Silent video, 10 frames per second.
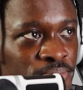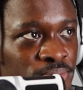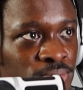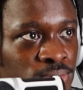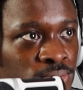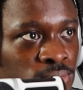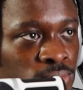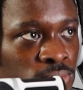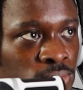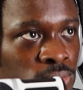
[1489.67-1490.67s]

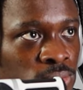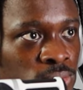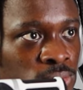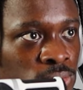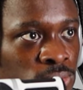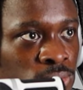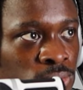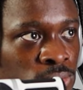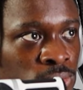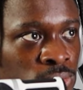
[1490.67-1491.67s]

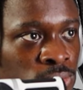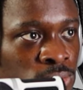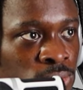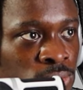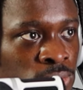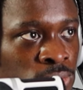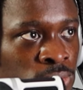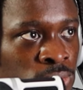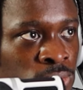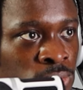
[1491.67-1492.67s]

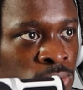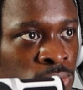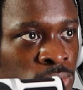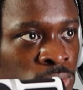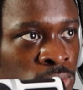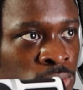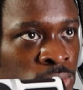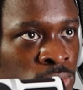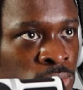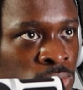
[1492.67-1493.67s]

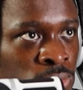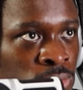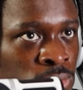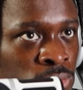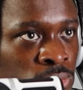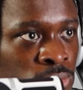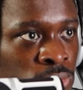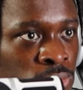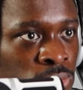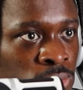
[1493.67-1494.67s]

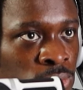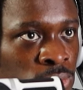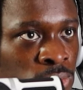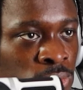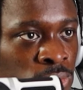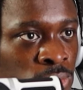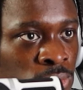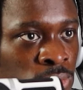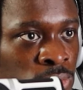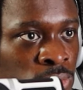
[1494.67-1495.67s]

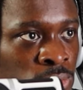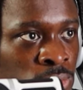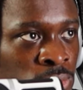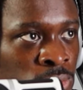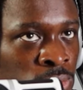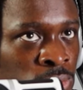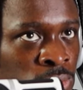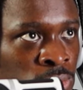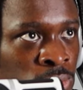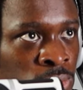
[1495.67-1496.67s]

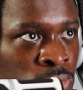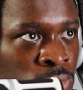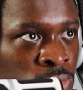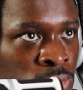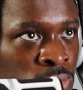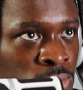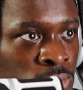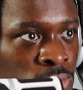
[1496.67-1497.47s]
No one is speaking in this clip.